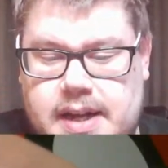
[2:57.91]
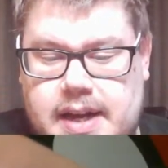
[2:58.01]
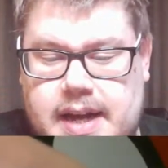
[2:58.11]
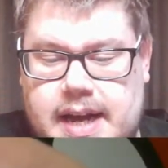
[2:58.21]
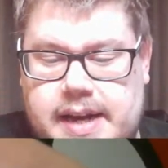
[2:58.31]

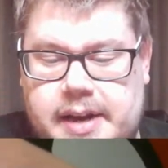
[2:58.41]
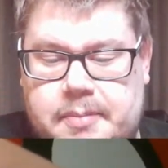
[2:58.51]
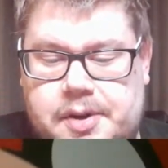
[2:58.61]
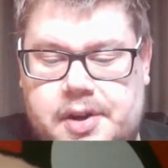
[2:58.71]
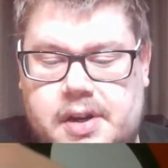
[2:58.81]
and a
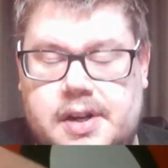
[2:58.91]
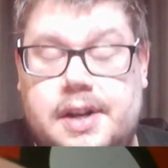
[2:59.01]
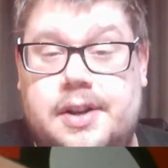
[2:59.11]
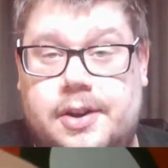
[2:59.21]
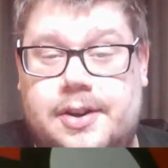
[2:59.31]
Machina
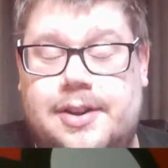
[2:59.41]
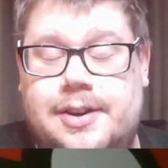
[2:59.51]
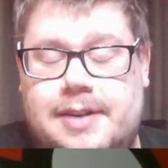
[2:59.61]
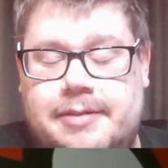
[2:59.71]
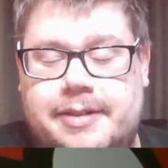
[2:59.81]

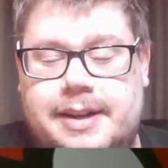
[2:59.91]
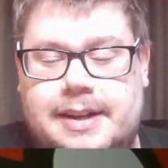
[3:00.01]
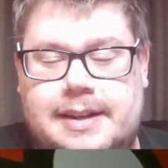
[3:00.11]
non-holographic.